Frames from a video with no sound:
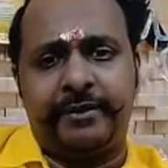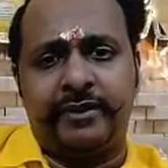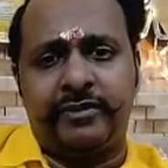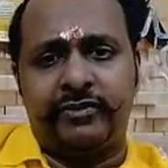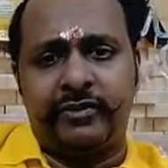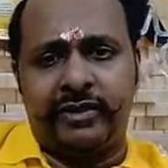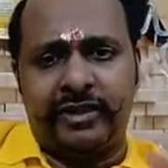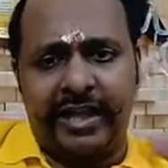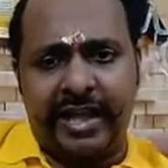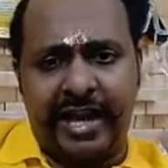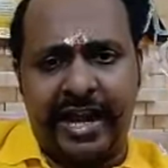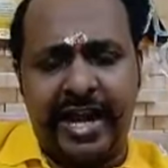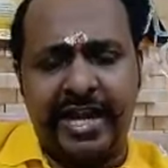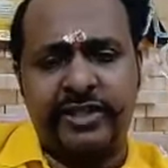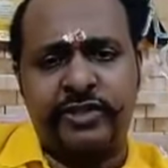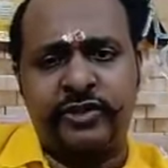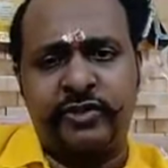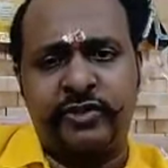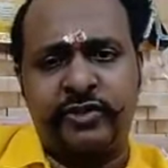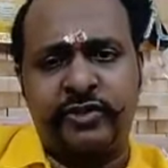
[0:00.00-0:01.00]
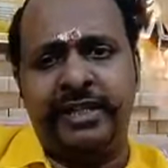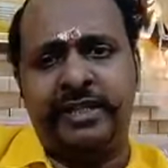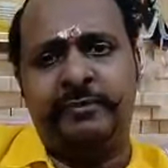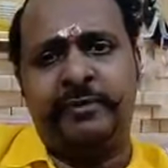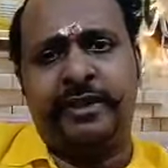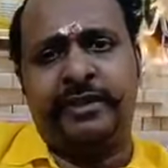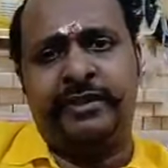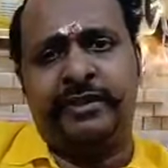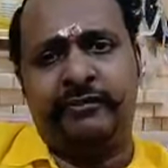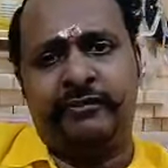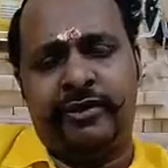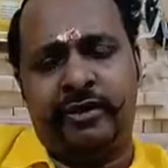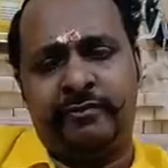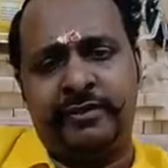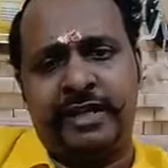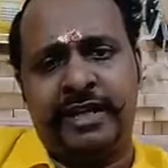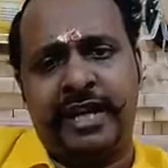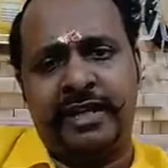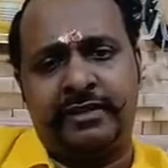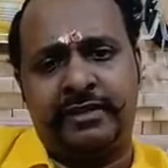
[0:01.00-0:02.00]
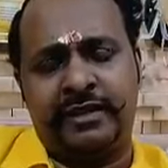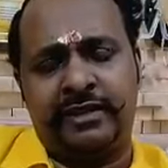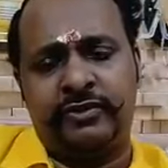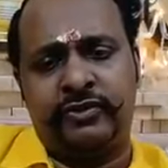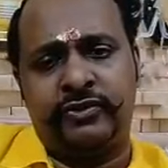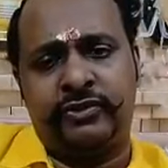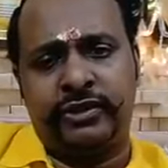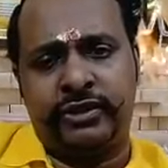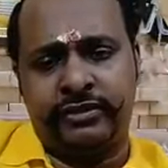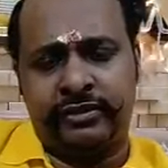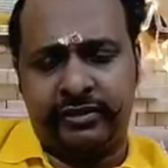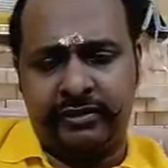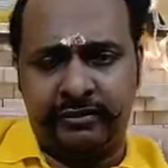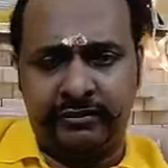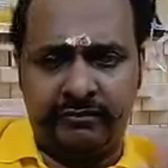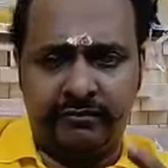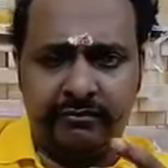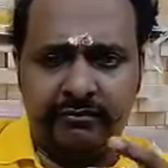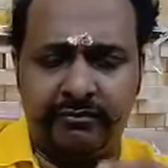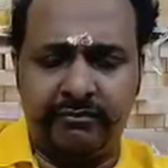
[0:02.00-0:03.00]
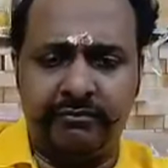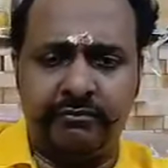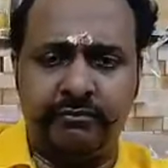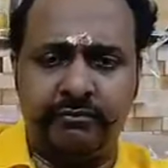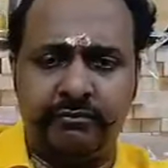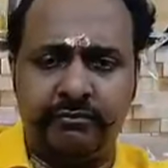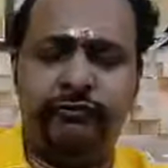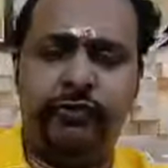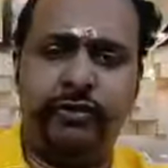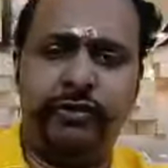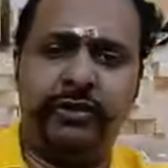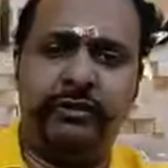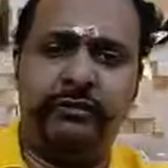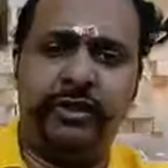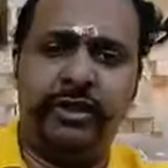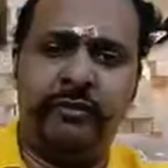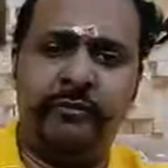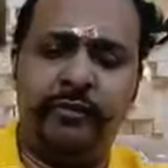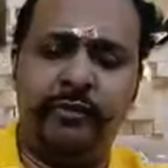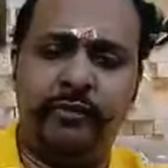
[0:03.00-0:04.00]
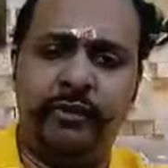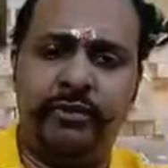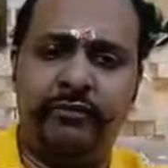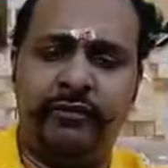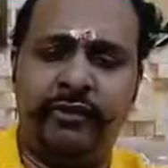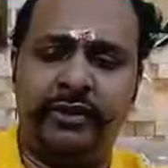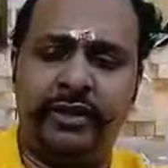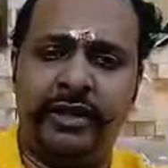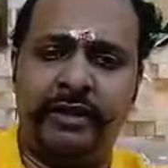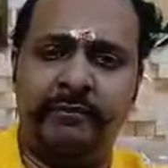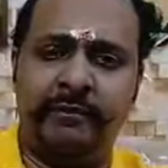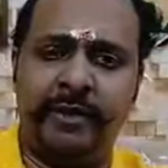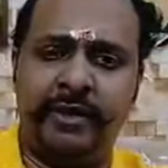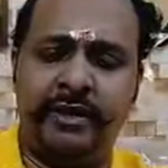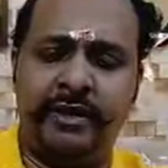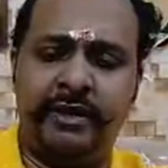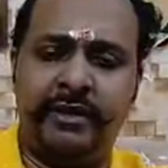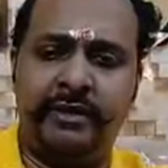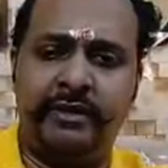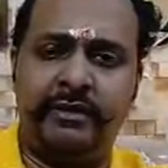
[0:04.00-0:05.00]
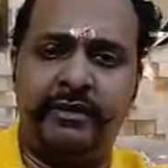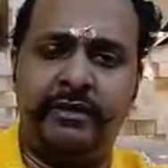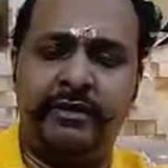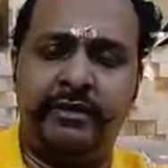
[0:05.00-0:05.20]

So there has to be inspection from the National Association before giving approval for the MPT.